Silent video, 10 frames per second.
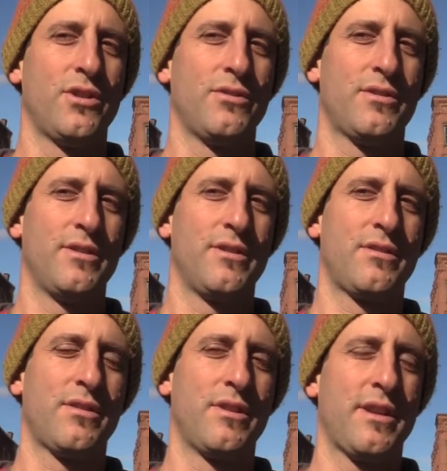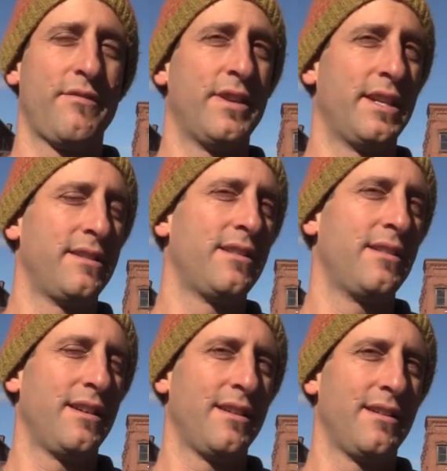chosen so that they fit into
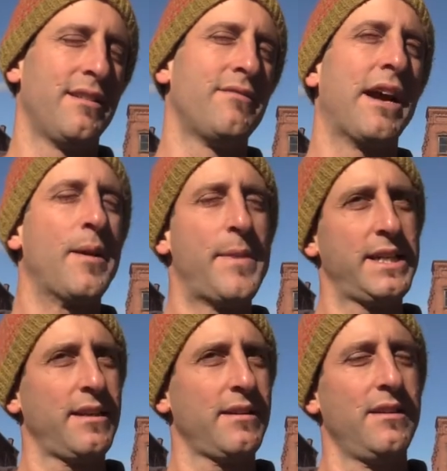the environment here.